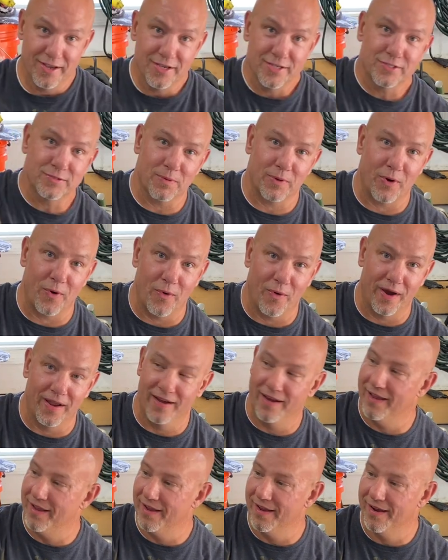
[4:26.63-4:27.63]
So we're
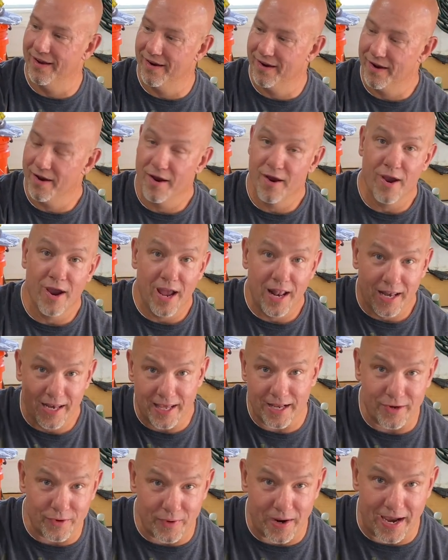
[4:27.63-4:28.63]
going
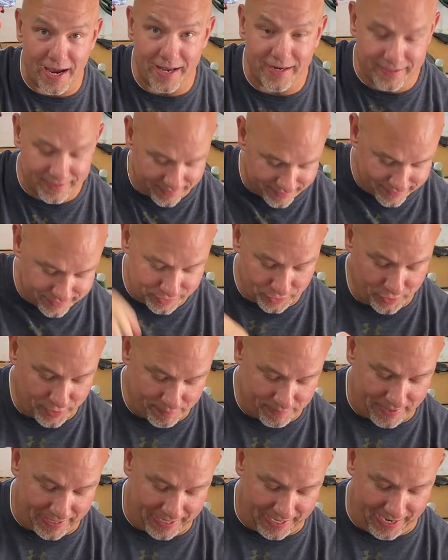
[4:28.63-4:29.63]
little end through the
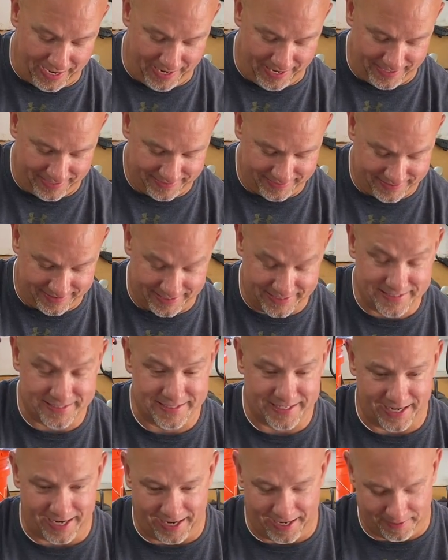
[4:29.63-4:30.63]
big end this
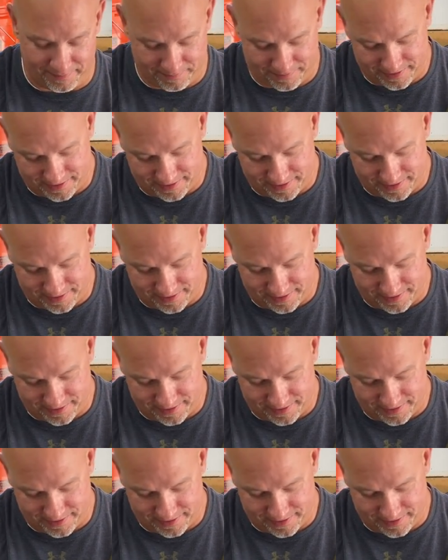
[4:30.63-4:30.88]
time,